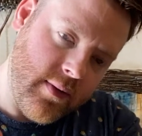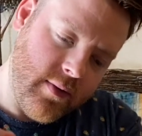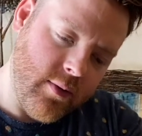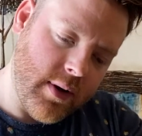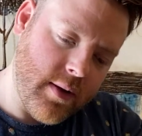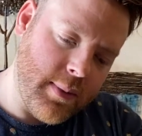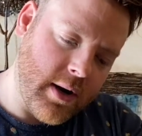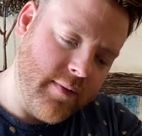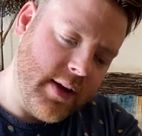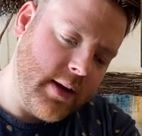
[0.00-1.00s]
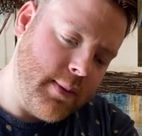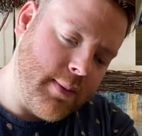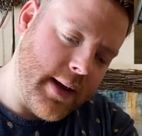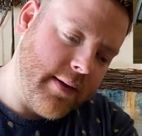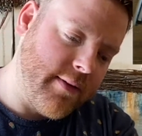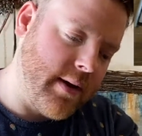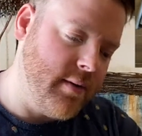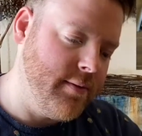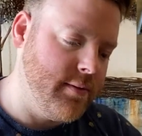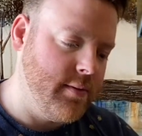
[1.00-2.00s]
to another part of it. It could be by itself.